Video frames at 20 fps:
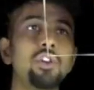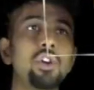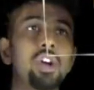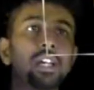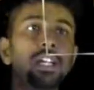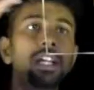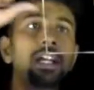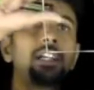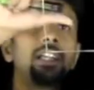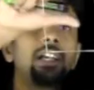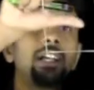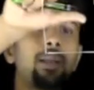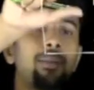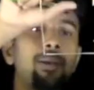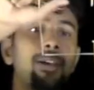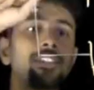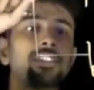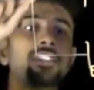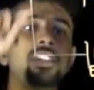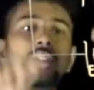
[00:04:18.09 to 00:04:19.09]
you connect a
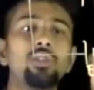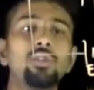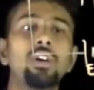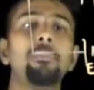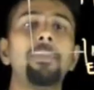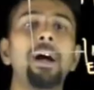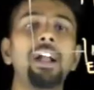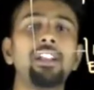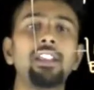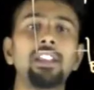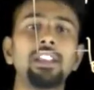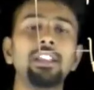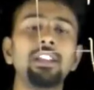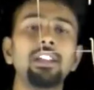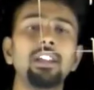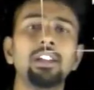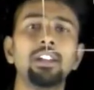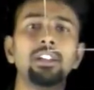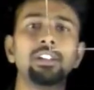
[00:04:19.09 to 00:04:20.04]
capacitor to a battery,